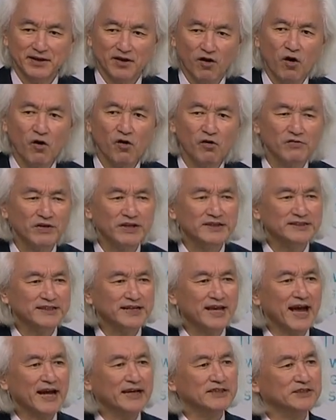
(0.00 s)
All these
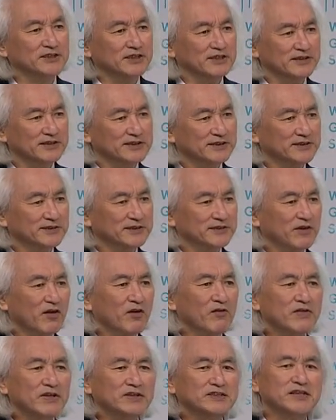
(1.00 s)
gadgets,
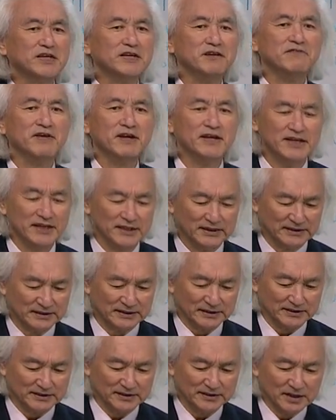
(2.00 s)
all these
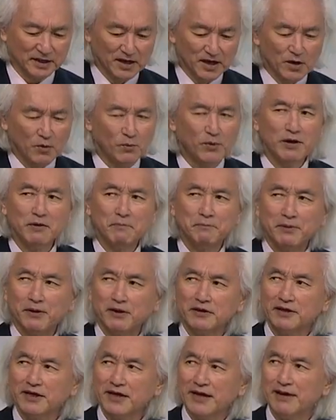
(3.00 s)
conveniences. We're
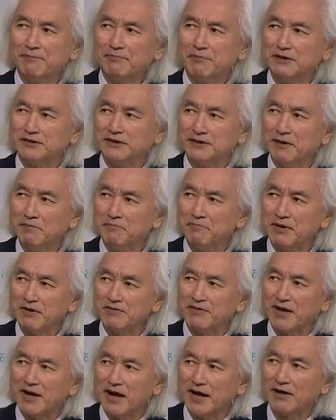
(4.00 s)
building up to
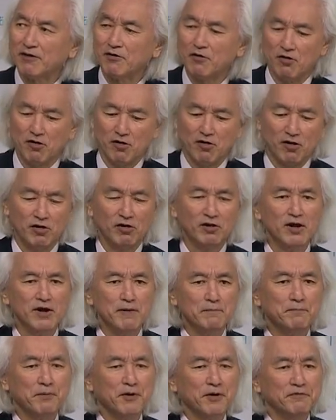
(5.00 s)
something that I call
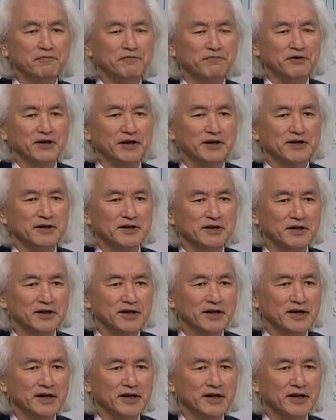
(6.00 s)
perfect